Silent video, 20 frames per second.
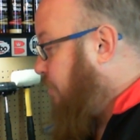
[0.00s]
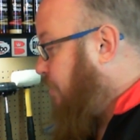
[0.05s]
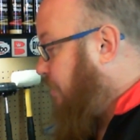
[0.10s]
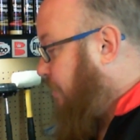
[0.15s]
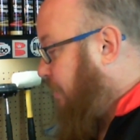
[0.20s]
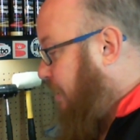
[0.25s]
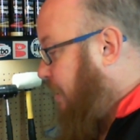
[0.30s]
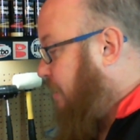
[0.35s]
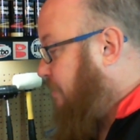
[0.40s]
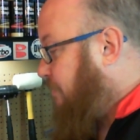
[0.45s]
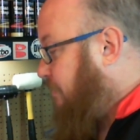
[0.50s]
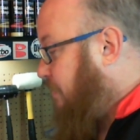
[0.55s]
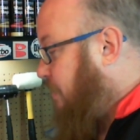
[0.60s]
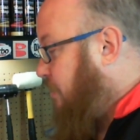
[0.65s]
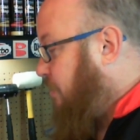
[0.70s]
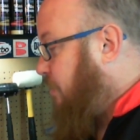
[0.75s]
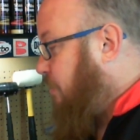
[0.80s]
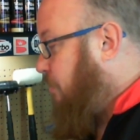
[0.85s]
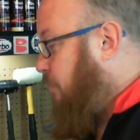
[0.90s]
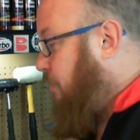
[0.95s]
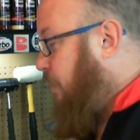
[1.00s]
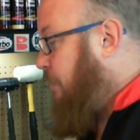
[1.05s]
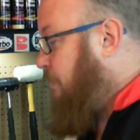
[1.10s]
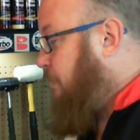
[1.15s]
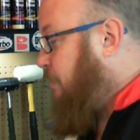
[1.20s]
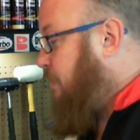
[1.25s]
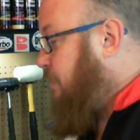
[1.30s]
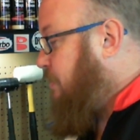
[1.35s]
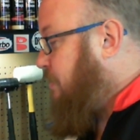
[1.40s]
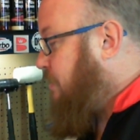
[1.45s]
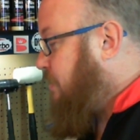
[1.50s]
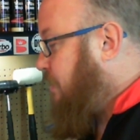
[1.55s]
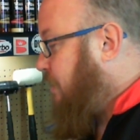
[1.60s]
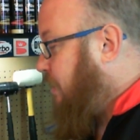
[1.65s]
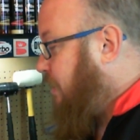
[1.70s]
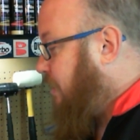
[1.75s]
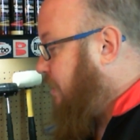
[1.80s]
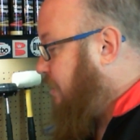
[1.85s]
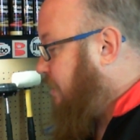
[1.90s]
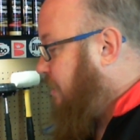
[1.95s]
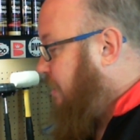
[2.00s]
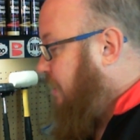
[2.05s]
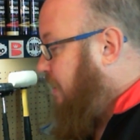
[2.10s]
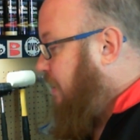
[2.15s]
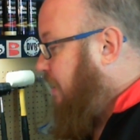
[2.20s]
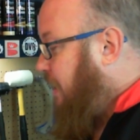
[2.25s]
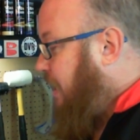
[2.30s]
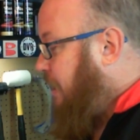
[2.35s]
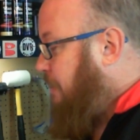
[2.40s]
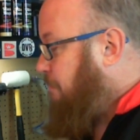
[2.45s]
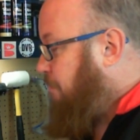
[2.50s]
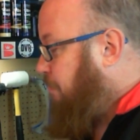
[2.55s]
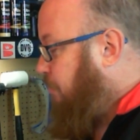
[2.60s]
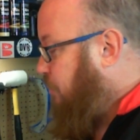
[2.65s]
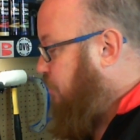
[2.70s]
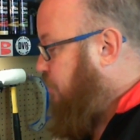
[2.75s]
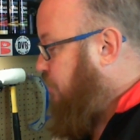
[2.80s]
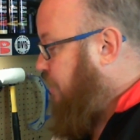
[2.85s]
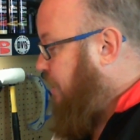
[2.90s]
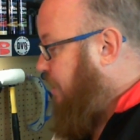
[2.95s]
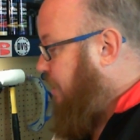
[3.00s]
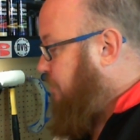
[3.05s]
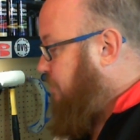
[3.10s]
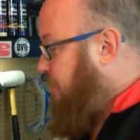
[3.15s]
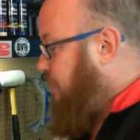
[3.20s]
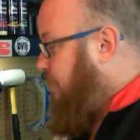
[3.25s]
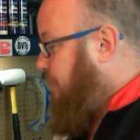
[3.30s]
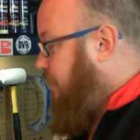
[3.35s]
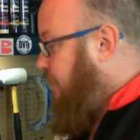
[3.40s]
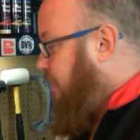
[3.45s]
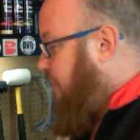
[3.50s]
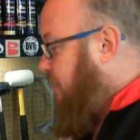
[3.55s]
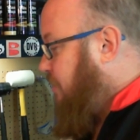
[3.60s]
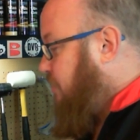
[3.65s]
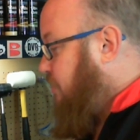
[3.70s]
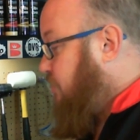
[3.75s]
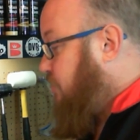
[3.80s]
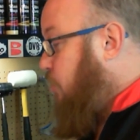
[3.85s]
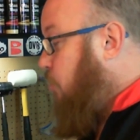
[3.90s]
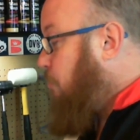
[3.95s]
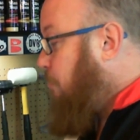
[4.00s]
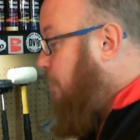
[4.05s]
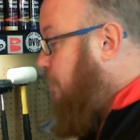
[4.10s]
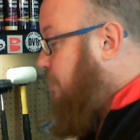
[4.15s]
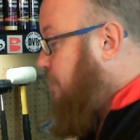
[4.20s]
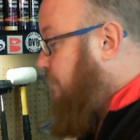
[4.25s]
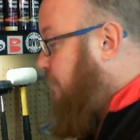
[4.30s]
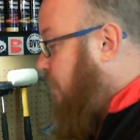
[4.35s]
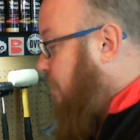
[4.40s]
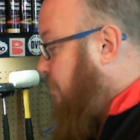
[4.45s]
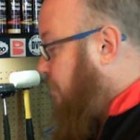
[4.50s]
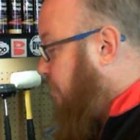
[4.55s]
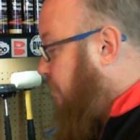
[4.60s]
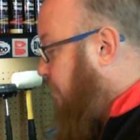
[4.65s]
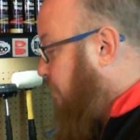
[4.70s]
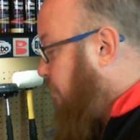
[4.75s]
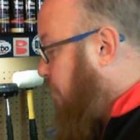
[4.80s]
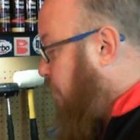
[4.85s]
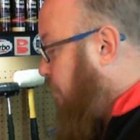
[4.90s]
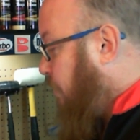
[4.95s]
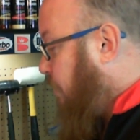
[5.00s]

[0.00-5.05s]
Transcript: lot farther. It pushed out so much farther than what we were